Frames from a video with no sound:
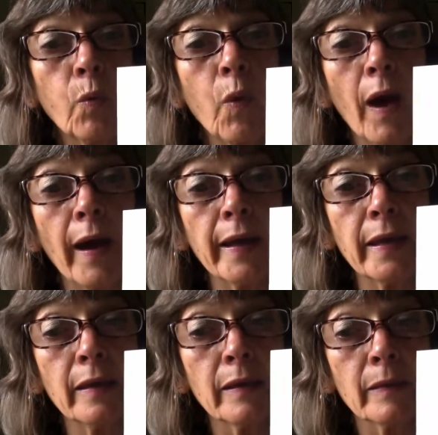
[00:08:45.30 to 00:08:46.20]

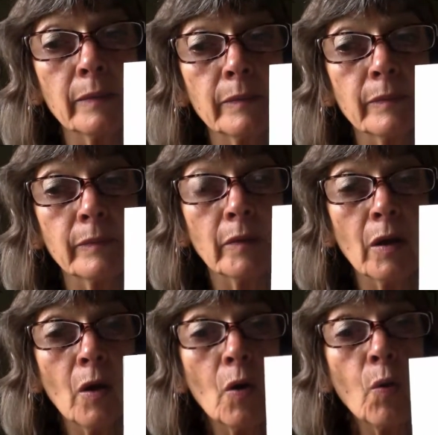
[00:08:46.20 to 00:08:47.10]
Why?
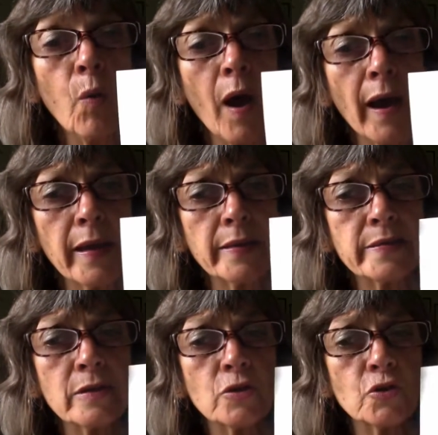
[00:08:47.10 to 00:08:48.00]
Why
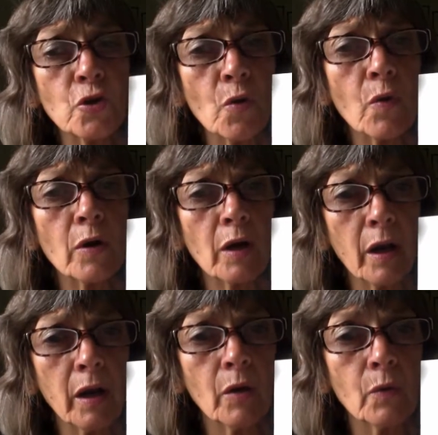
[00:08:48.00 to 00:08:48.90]
is the door
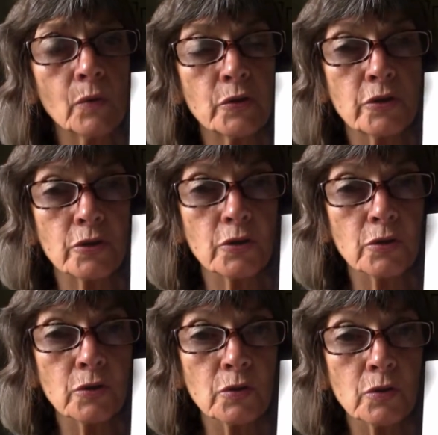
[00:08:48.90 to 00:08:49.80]
closed?
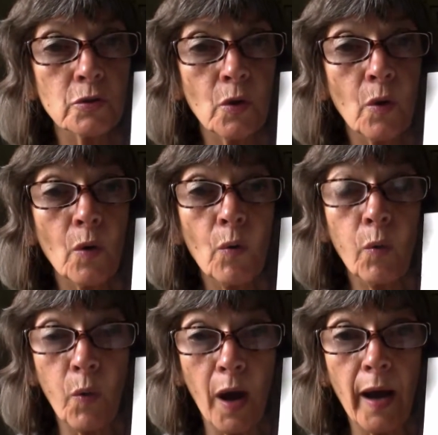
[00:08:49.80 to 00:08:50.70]

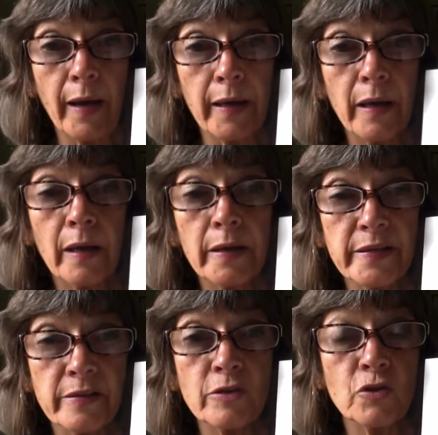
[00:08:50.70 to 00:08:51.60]
Why
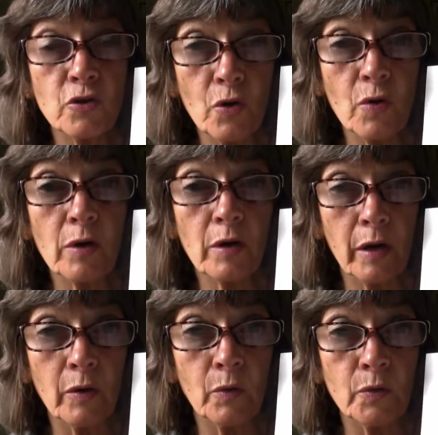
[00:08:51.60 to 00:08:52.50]
is the door
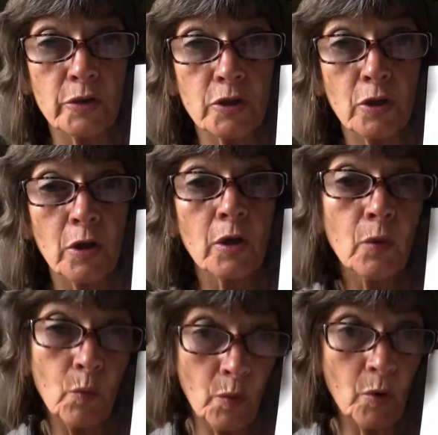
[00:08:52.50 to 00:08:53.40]
closed?
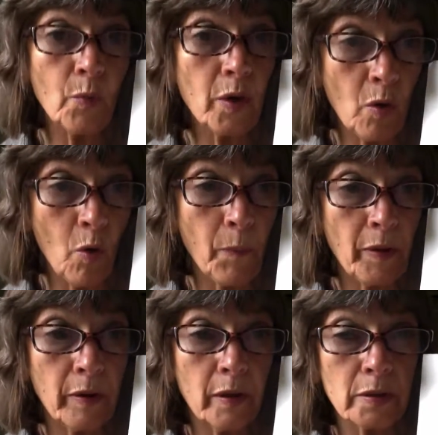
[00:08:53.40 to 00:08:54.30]
Will we
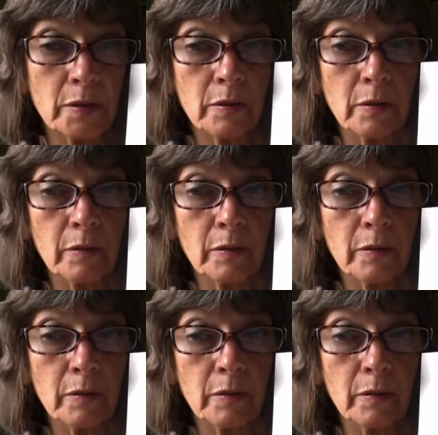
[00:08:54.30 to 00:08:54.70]
open it?